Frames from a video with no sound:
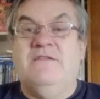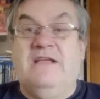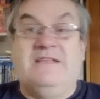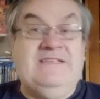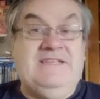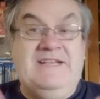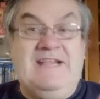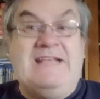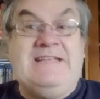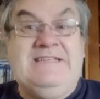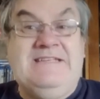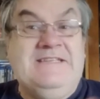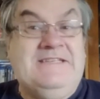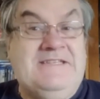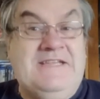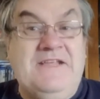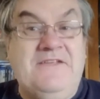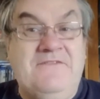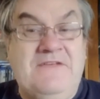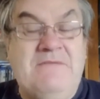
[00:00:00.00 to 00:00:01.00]
1980s
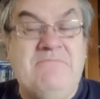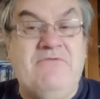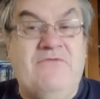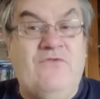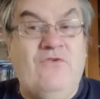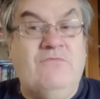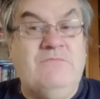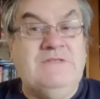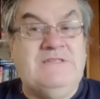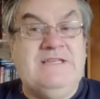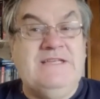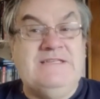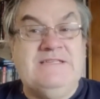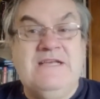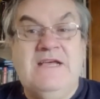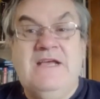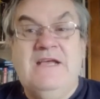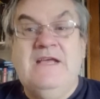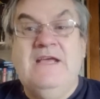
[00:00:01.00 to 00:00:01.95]
TV performances